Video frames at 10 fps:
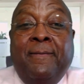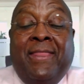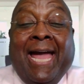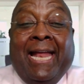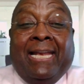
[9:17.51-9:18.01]

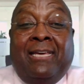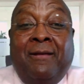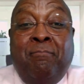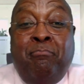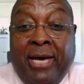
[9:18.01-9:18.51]
that
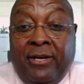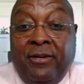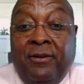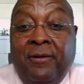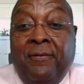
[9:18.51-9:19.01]
can
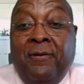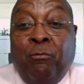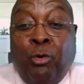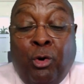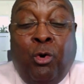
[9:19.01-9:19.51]
better
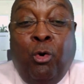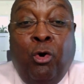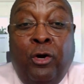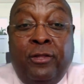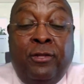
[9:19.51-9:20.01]

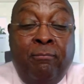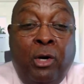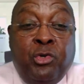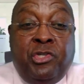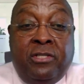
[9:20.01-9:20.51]
record the
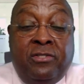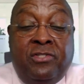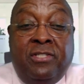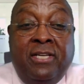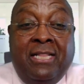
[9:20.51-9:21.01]
motions